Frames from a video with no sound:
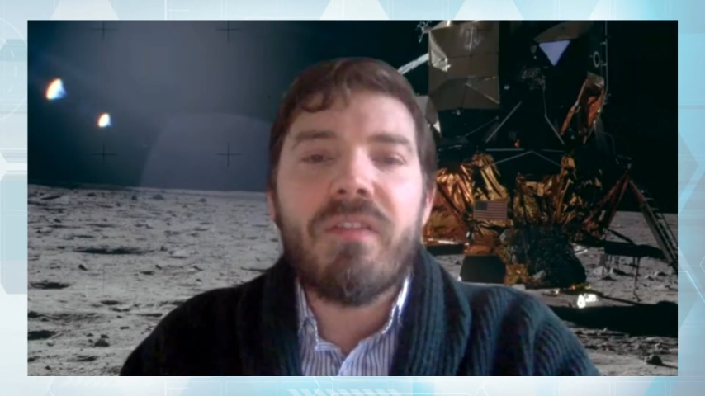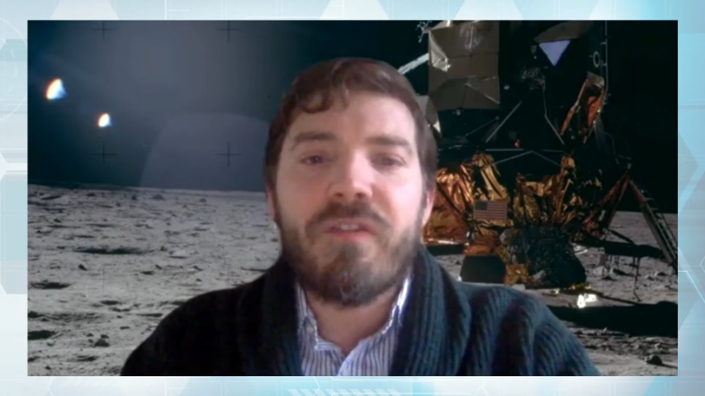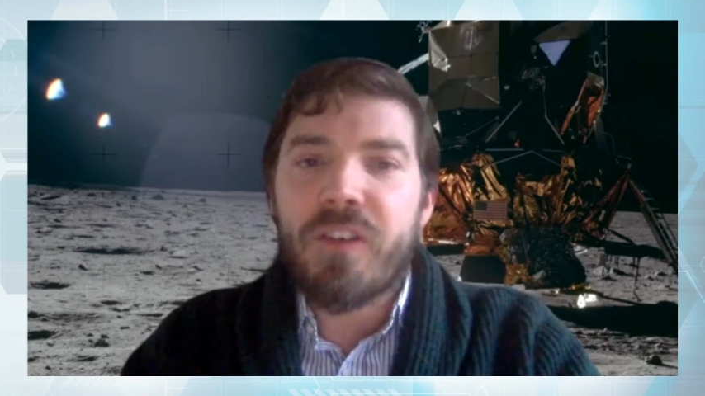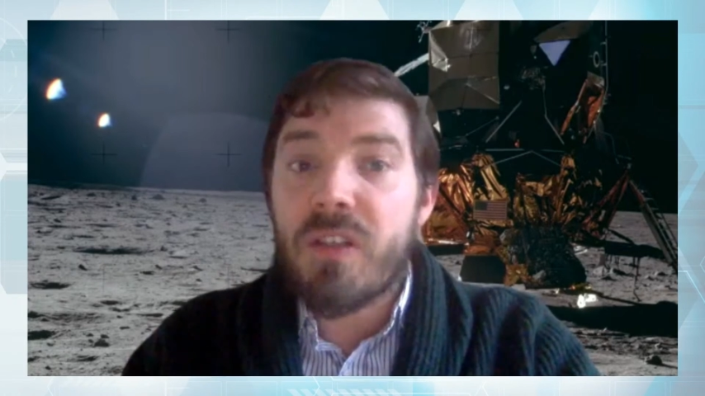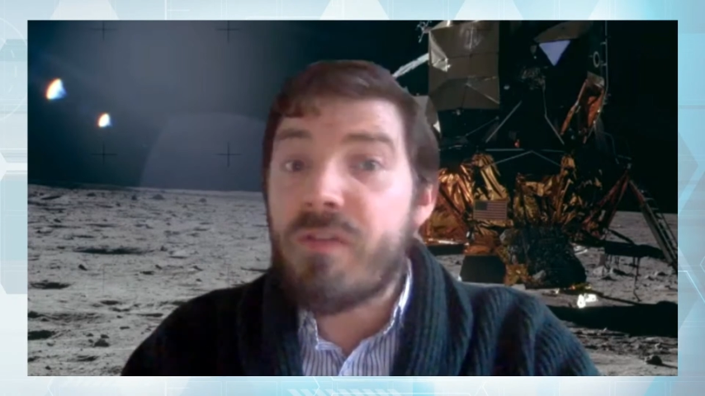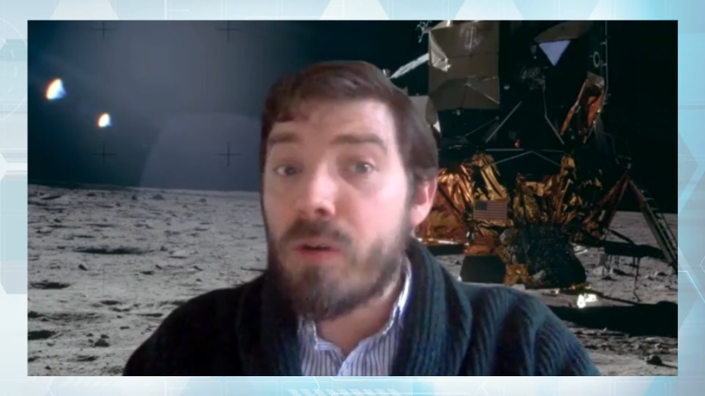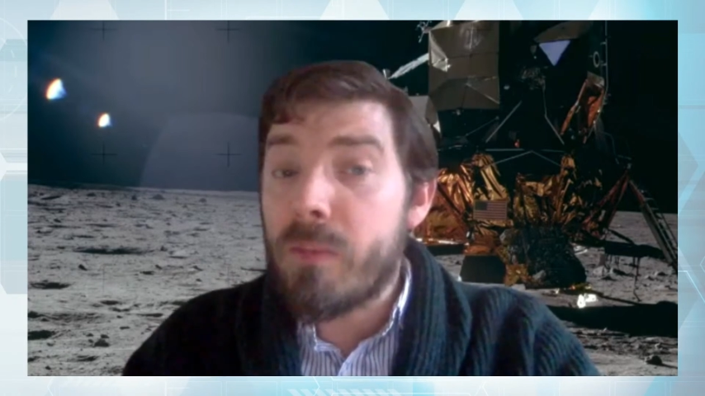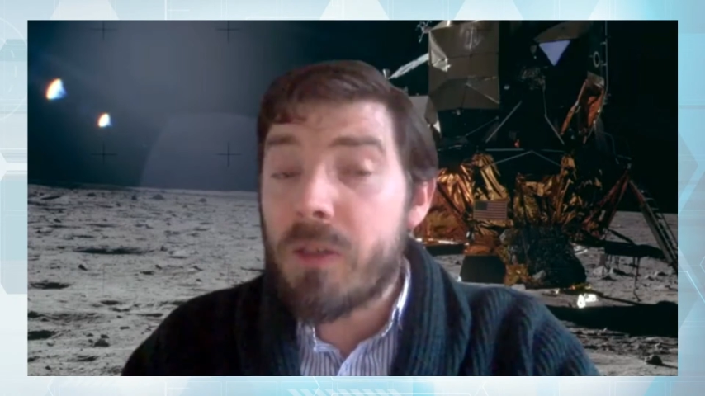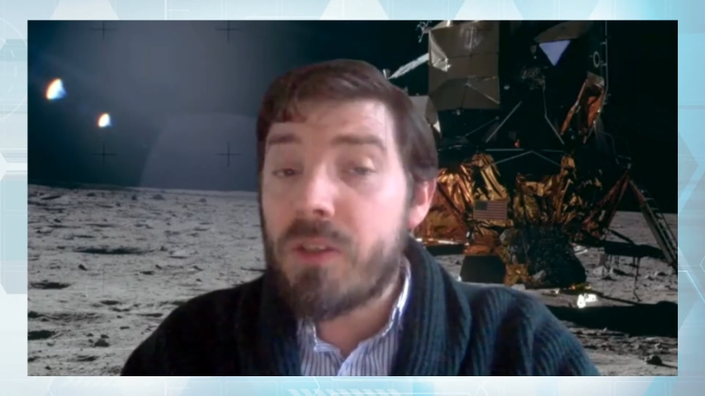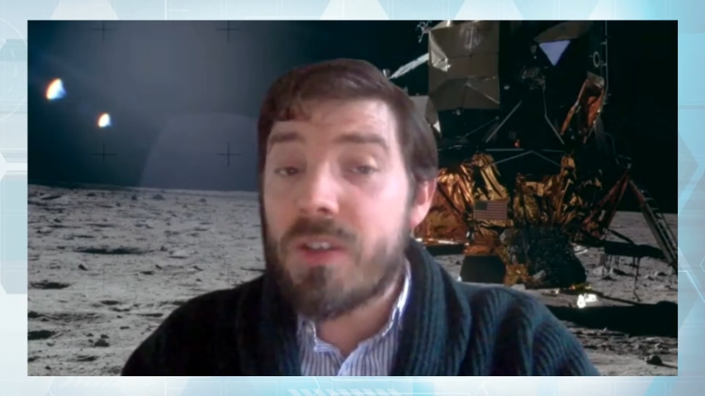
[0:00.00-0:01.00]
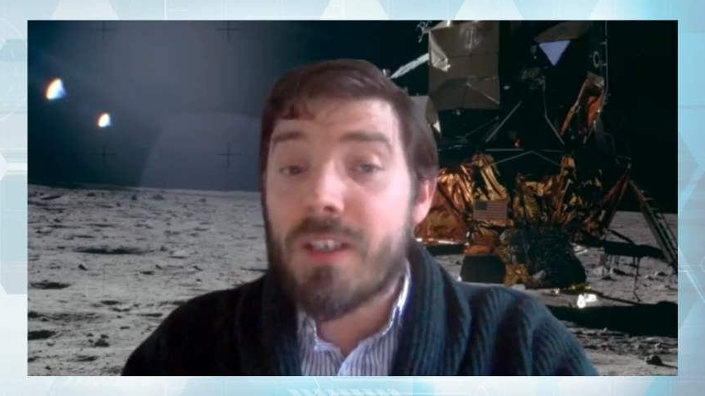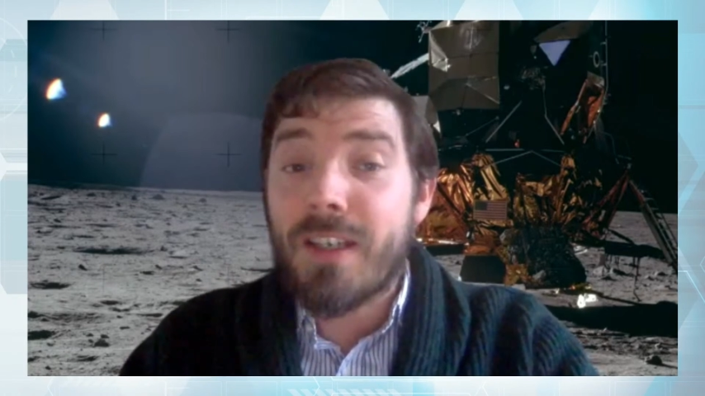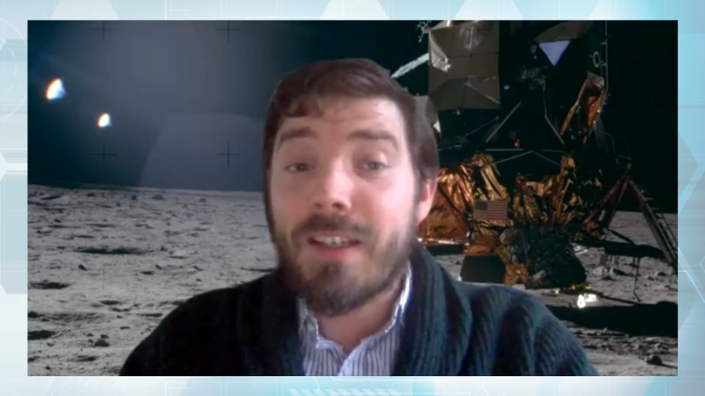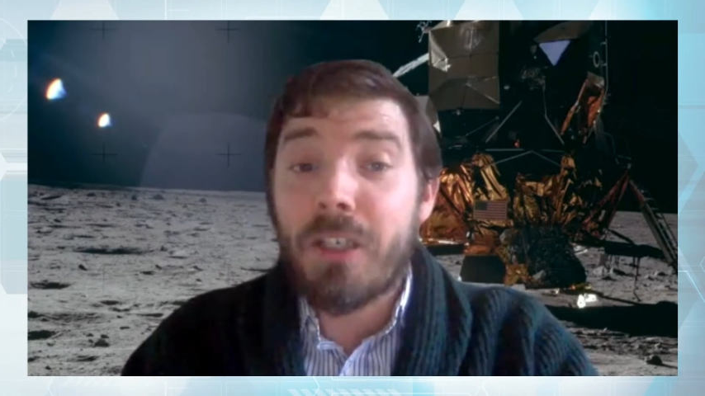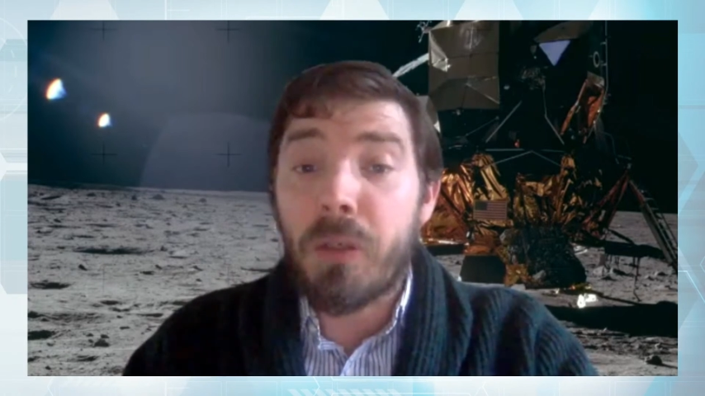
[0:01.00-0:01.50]
First and foremost,
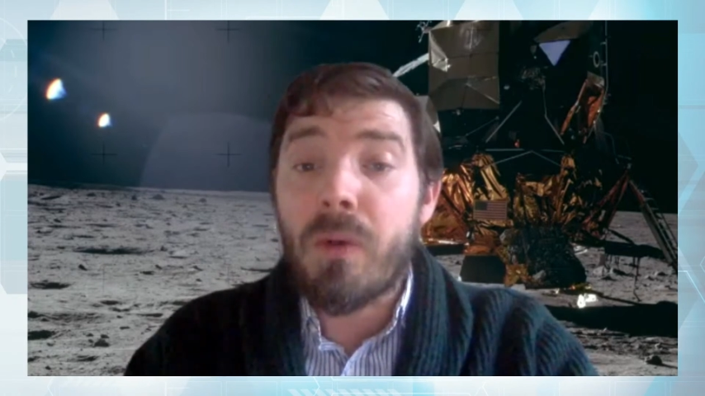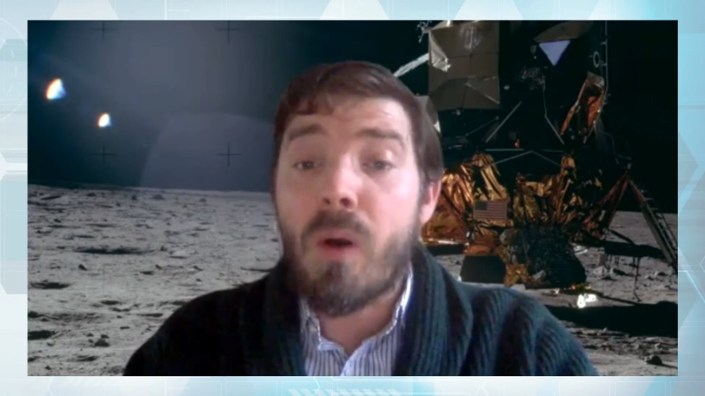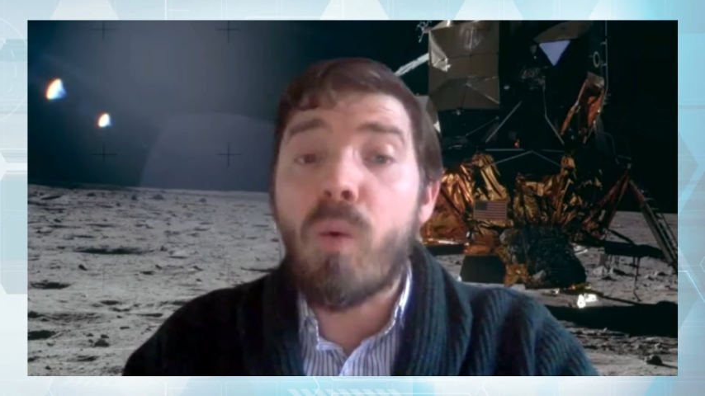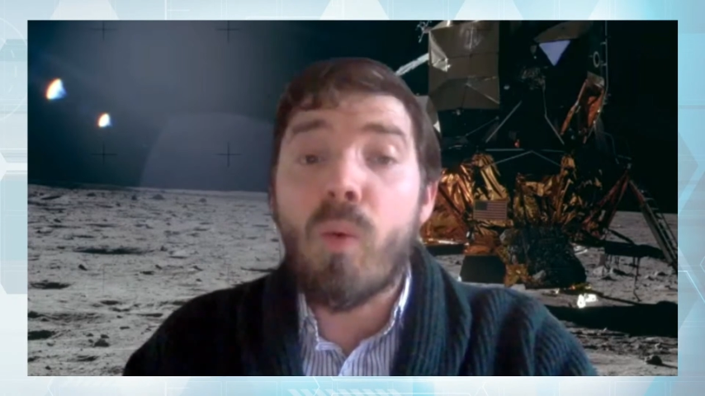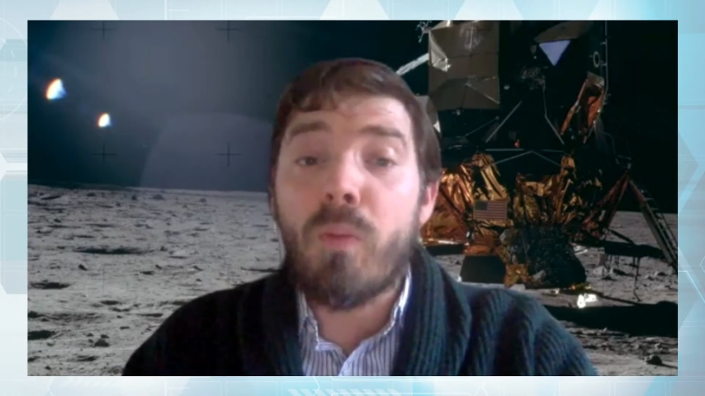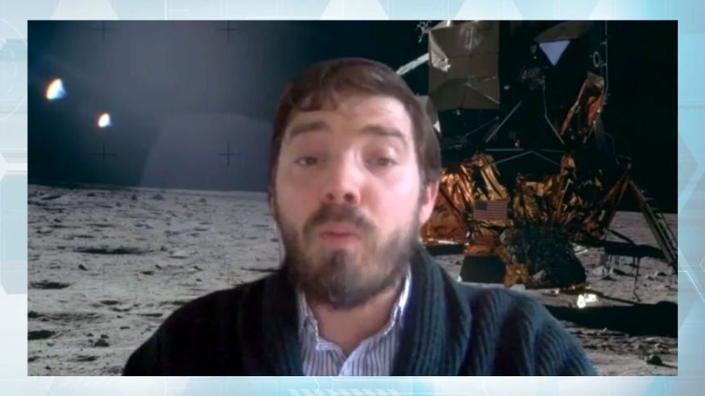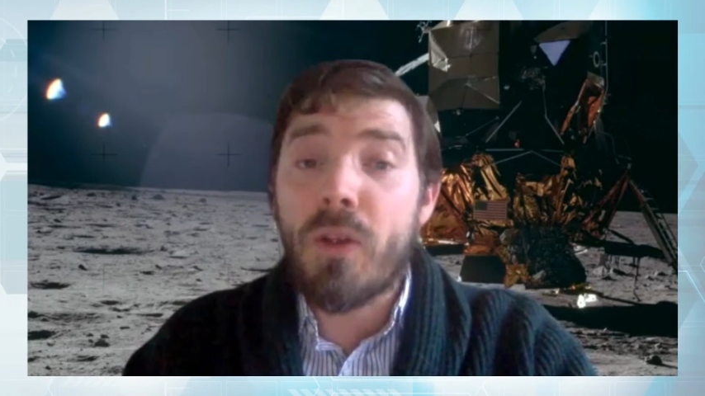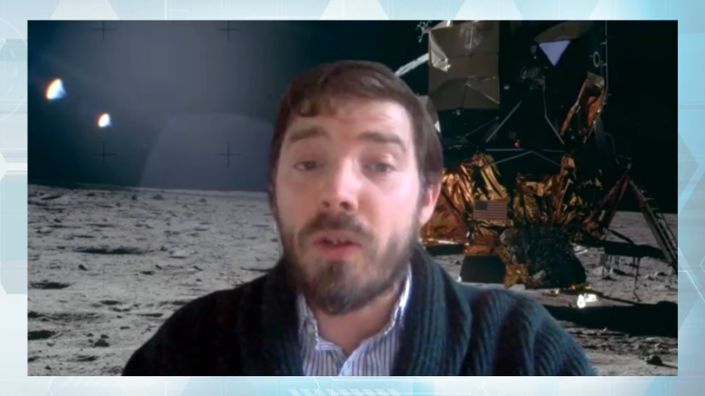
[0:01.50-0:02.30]
with